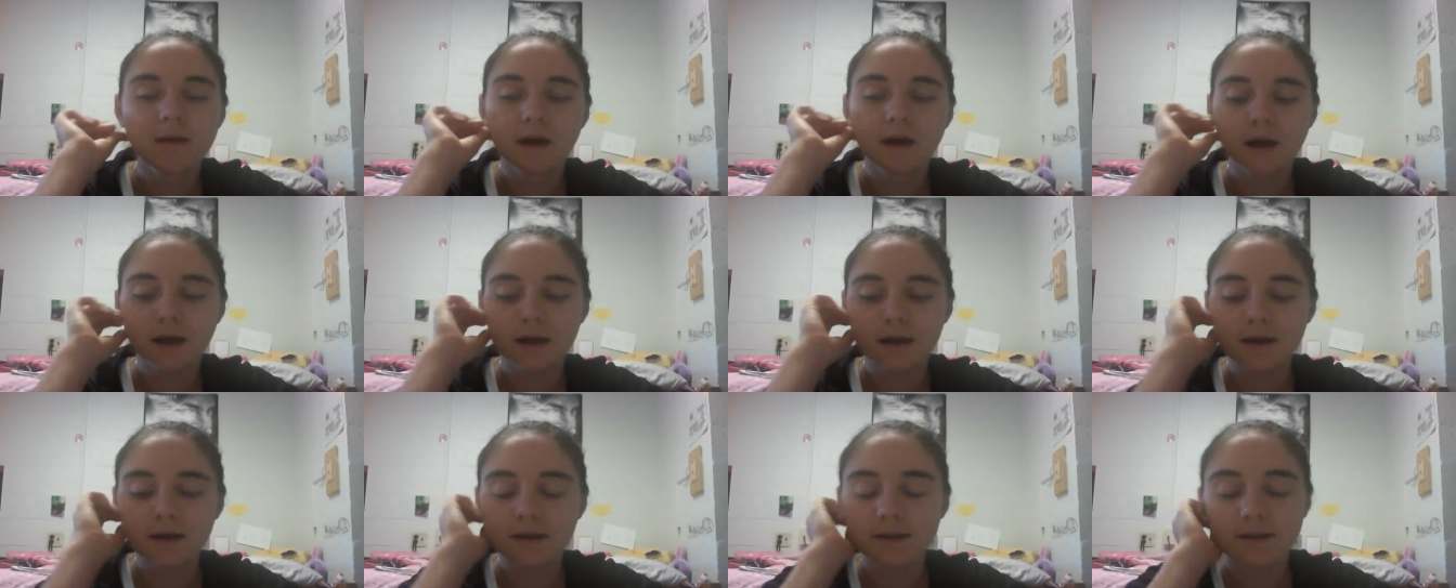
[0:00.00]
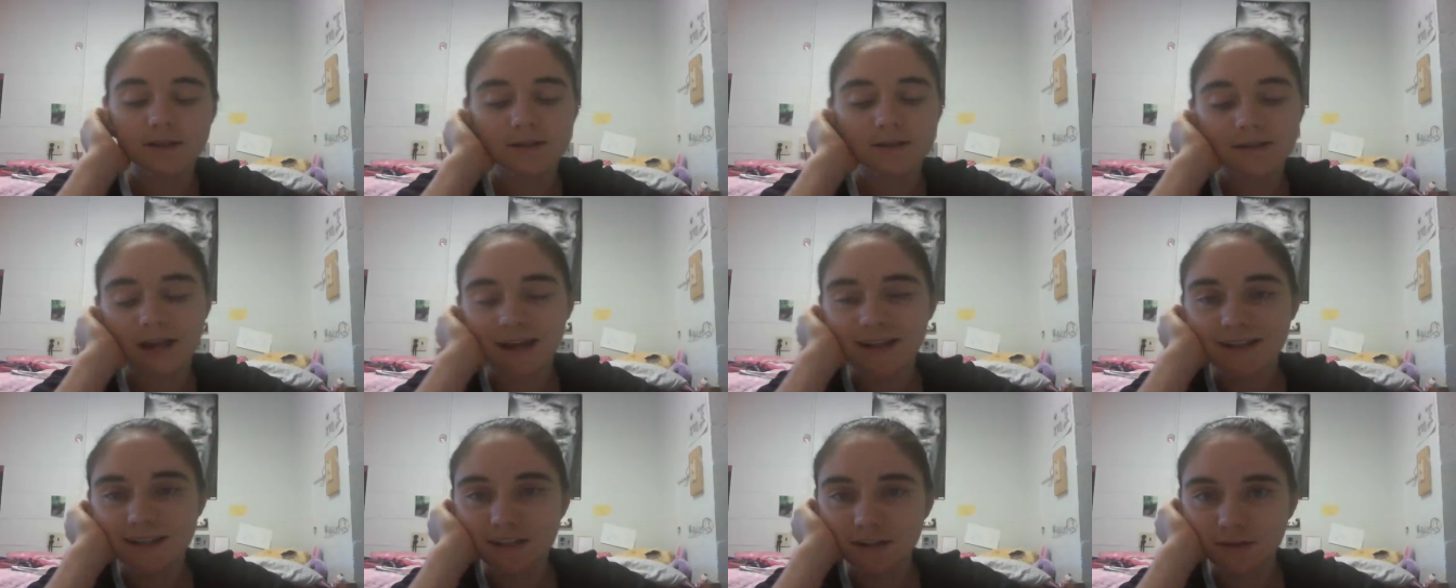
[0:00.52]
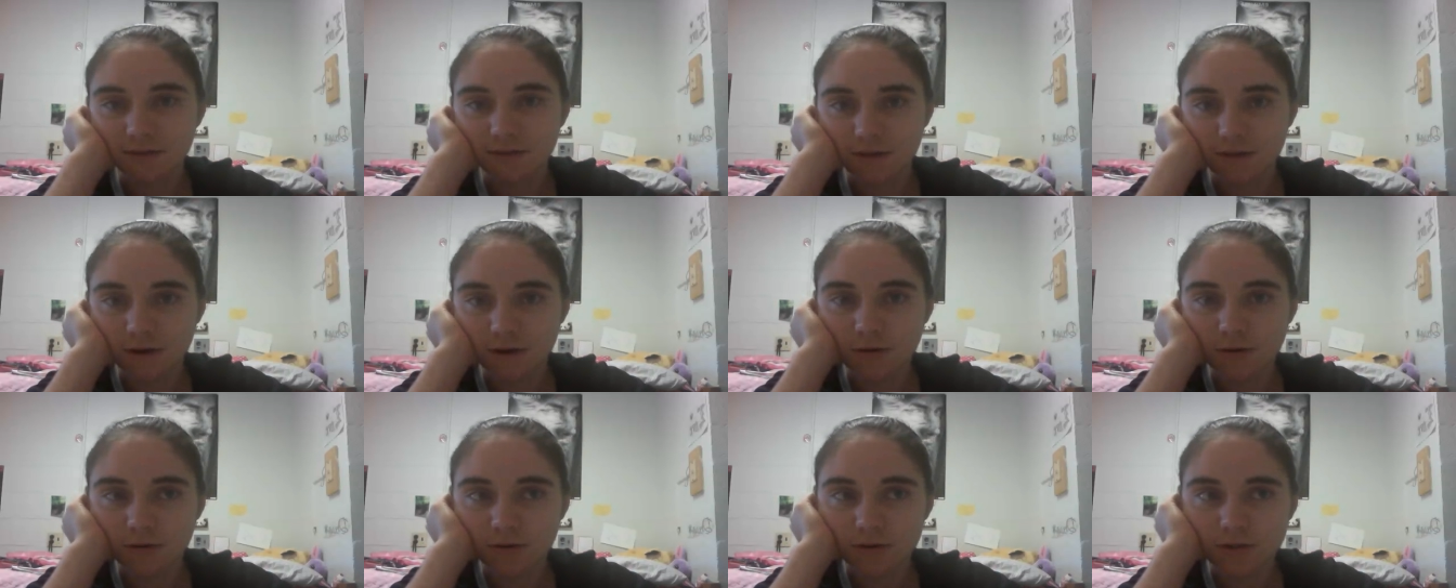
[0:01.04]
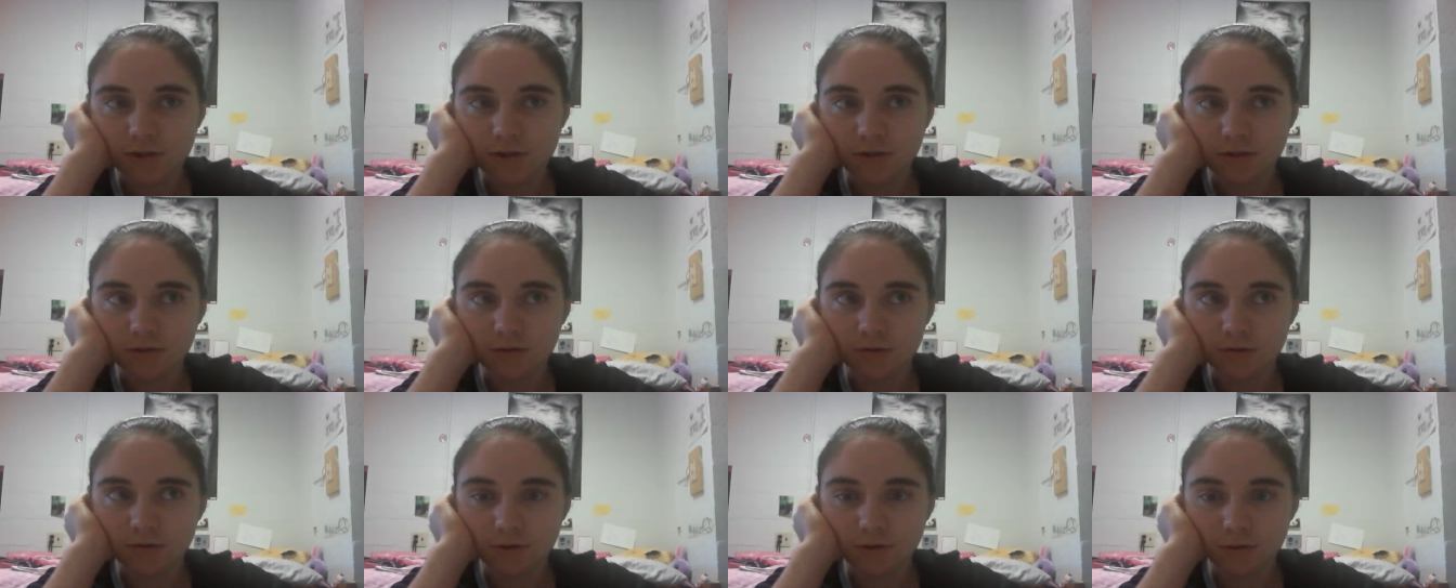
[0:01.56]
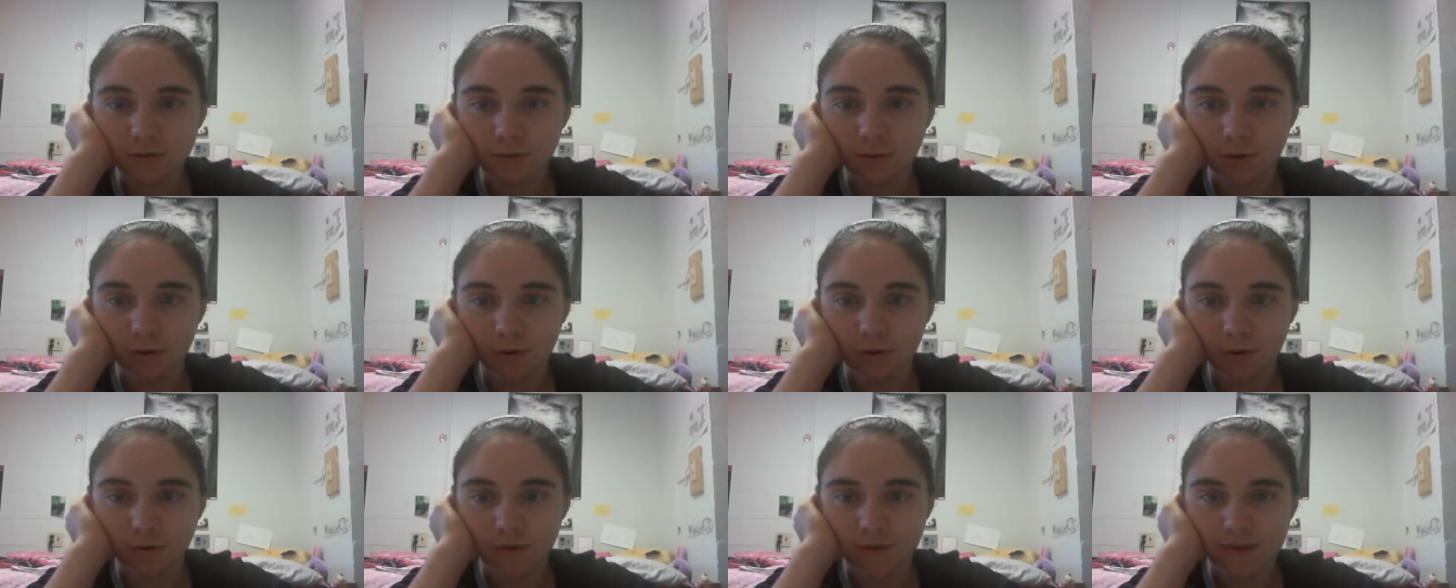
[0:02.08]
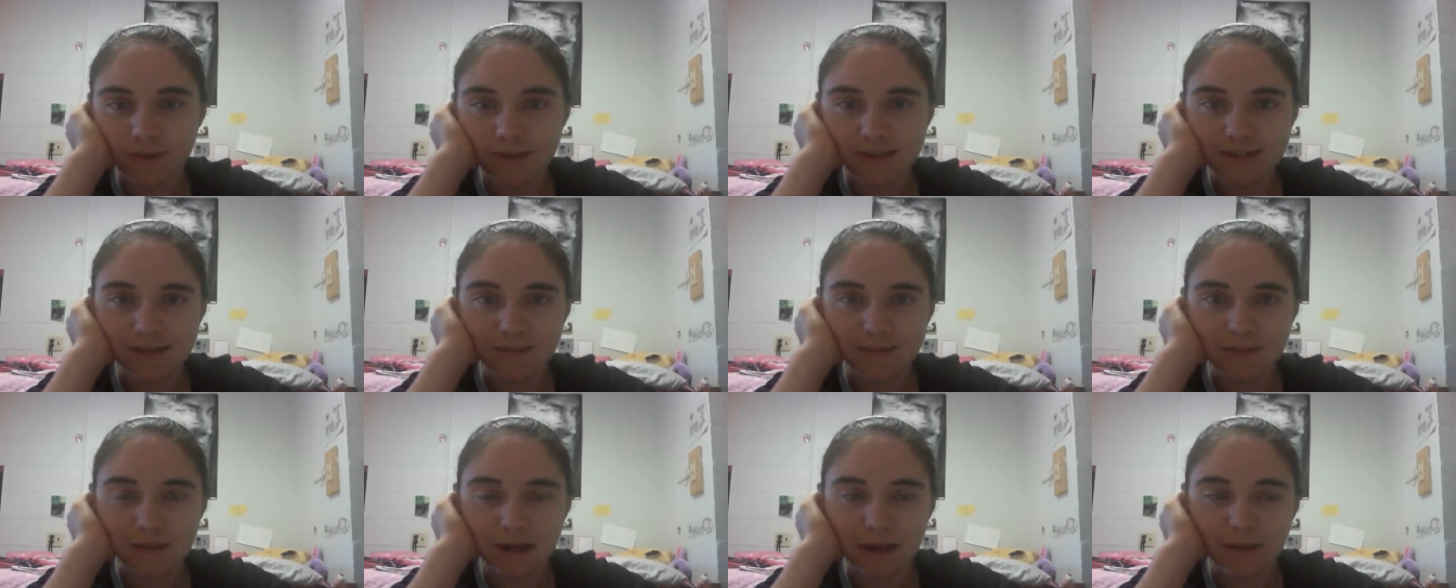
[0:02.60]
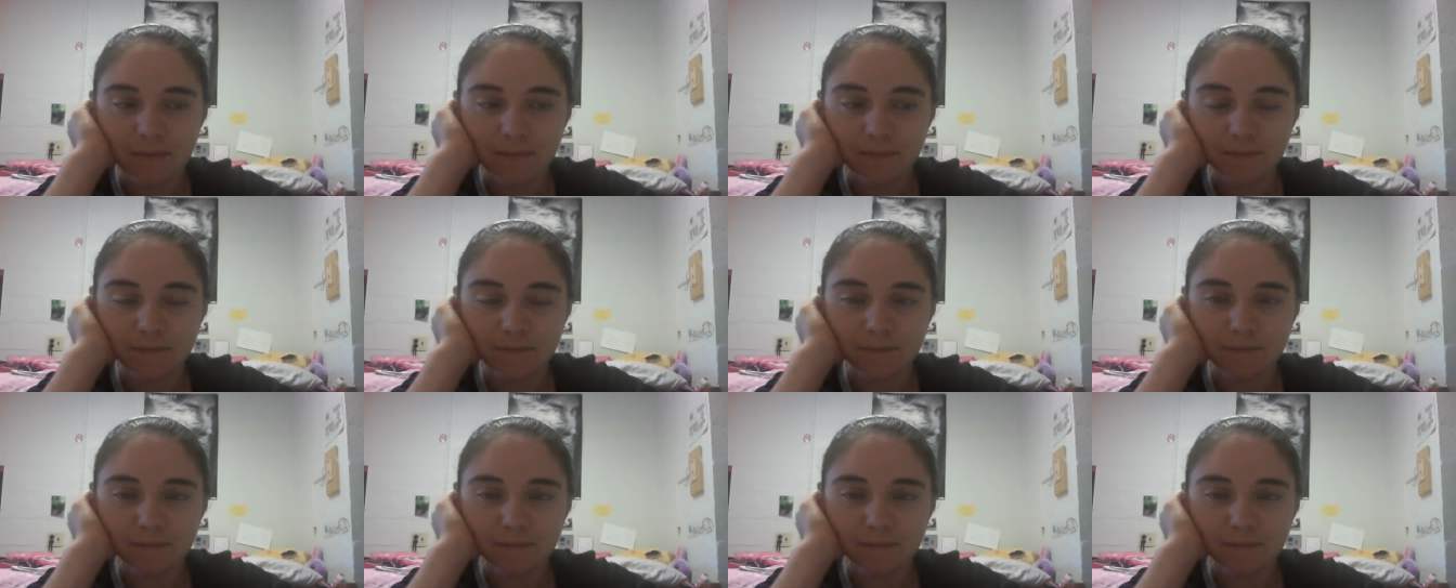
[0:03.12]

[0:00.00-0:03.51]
It's ideal, though, to do both at the same time,